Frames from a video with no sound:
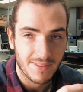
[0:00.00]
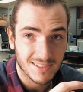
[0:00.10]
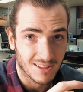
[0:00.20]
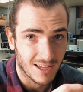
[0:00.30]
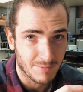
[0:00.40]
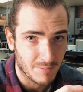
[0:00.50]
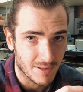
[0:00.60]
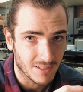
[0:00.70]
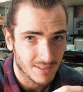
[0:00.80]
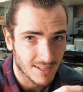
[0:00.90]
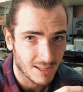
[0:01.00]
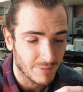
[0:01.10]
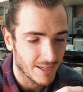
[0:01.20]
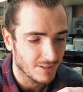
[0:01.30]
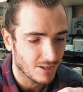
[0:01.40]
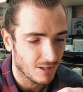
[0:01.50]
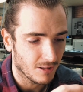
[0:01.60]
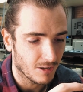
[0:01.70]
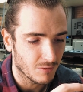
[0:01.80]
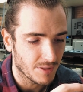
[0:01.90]
And these alignment pins help out a
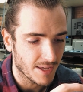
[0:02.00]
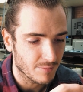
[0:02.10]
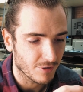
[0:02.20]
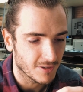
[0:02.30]
lot with that